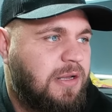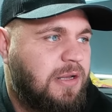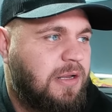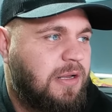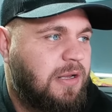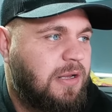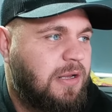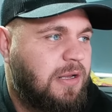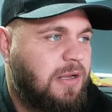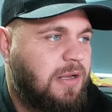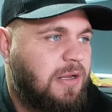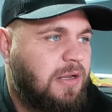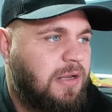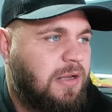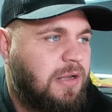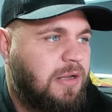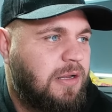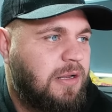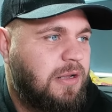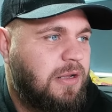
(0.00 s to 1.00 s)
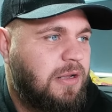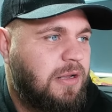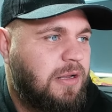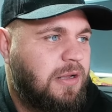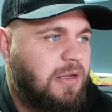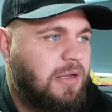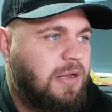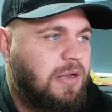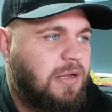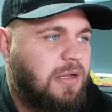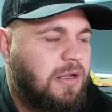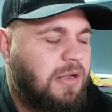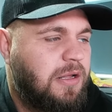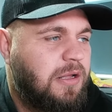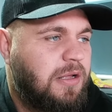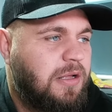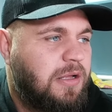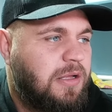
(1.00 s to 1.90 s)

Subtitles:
Nothing is said.